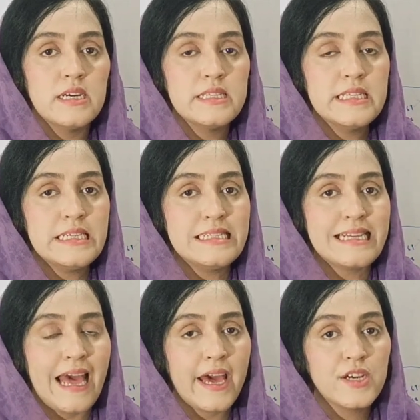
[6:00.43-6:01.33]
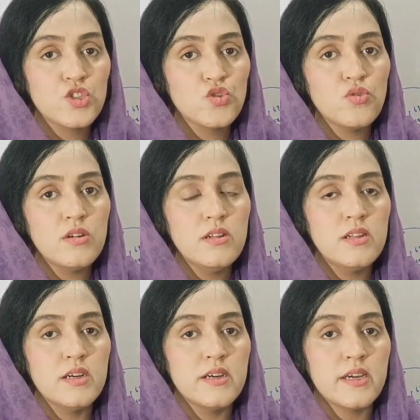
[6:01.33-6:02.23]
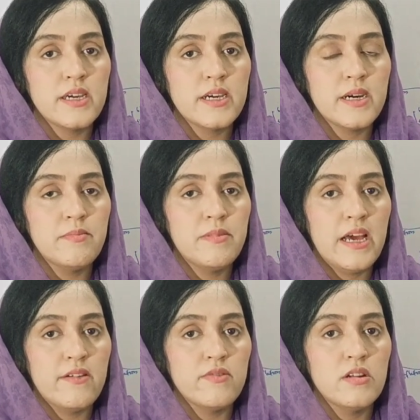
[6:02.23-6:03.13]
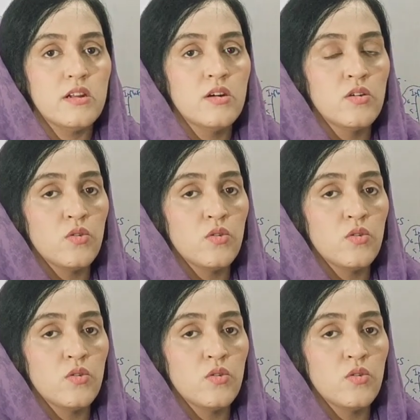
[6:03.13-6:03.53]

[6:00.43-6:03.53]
these actual income level